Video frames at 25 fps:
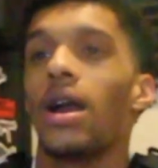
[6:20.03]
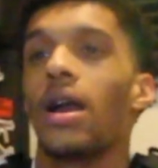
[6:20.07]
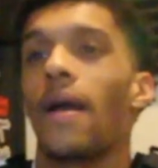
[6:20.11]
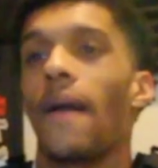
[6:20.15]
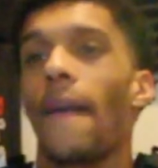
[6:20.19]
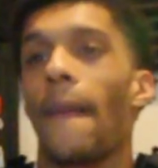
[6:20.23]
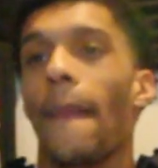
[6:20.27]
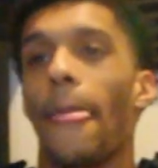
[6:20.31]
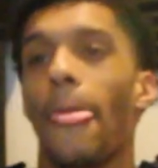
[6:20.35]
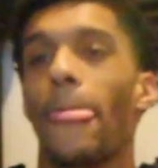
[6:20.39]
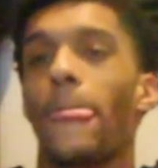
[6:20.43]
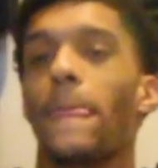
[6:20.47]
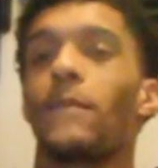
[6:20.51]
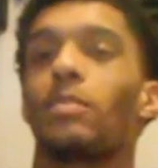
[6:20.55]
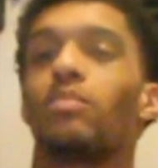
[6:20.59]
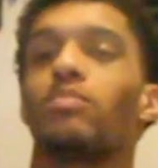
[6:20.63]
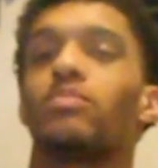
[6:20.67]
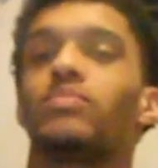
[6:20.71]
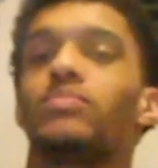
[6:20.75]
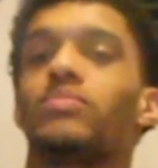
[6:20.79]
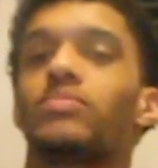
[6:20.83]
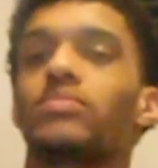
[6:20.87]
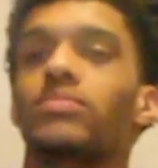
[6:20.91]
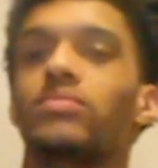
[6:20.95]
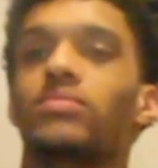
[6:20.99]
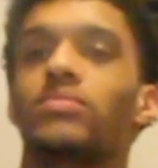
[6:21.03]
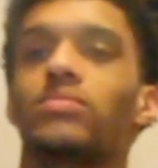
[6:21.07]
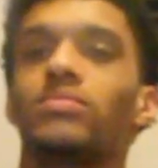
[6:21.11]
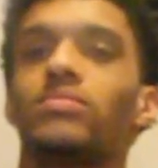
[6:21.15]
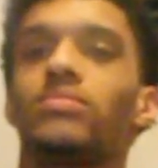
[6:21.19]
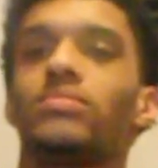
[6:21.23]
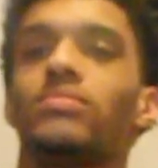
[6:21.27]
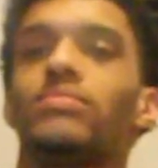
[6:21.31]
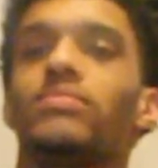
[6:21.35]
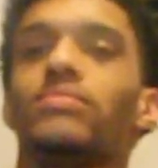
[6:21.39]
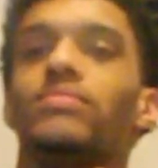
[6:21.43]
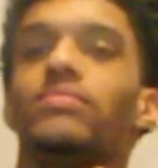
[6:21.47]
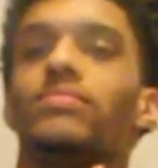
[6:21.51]

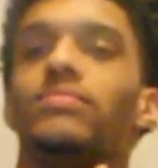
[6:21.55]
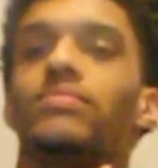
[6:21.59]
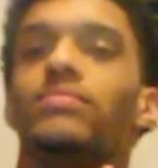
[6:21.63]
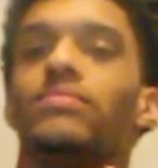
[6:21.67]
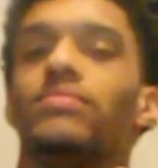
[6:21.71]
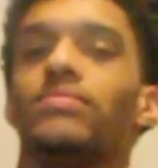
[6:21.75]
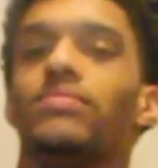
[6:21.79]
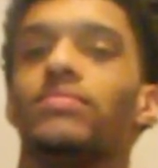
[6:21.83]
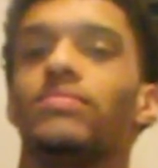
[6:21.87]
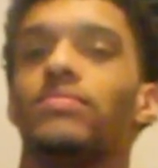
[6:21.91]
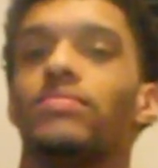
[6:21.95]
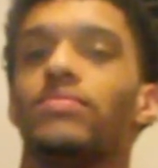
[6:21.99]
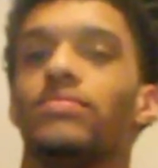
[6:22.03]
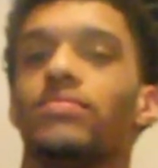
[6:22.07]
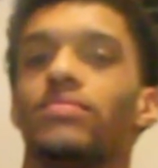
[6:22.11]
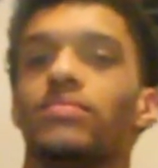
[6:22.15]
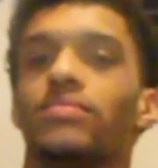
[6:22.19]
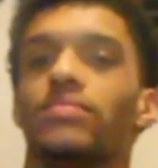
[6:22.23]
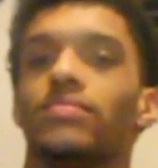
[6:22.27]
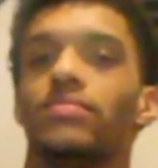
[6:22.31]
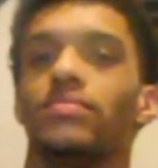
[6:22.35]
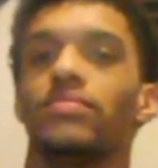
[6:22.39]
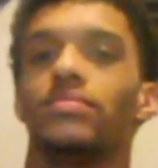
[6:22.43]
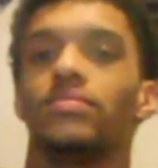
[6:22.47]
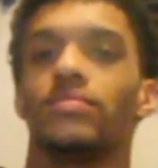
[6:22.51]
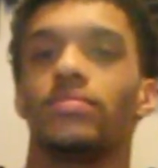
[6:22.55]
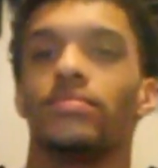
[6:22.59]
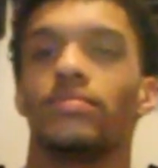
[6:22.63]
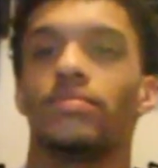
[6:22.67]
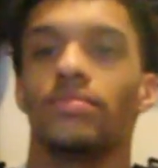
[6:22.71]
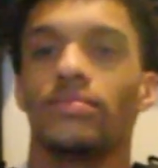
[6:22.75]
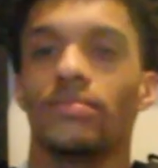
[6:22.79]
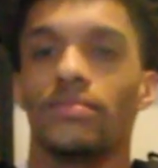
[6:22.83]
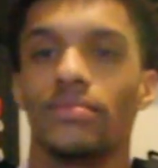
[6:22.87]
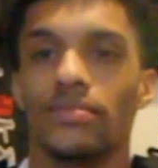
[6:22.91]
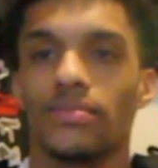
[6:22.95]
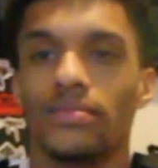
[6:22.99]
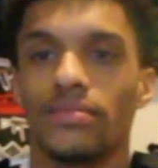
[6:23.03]

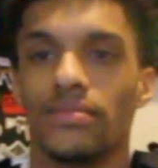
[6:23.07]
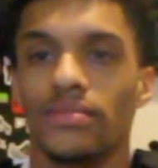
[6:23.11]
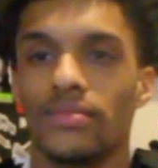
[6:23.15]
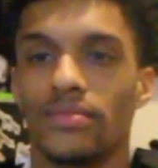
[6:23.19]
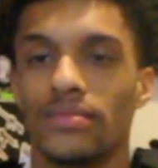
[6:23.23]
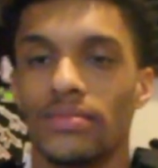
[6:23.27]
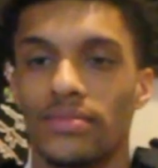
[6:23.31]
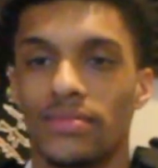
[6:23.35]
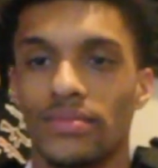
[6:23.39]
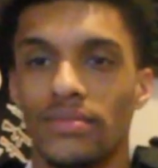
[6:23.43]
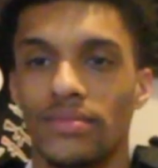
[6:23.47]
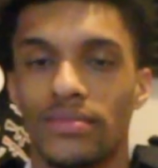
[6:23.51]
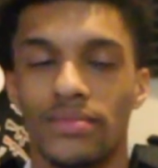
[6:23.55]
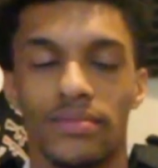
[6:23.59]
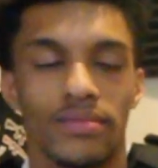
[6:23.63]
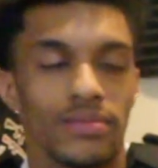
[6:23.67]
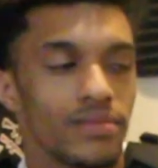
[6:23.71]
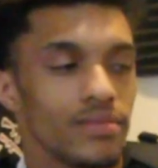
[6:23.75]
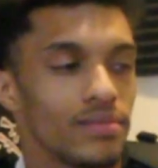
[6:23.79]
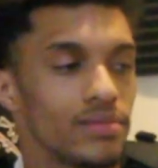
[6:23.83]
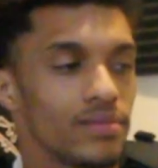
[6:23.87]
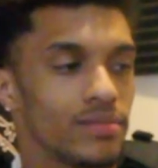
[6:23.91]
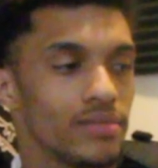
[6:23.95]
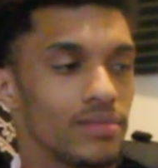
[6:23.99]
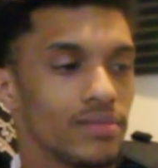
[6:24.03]
No one is speaking in this clip.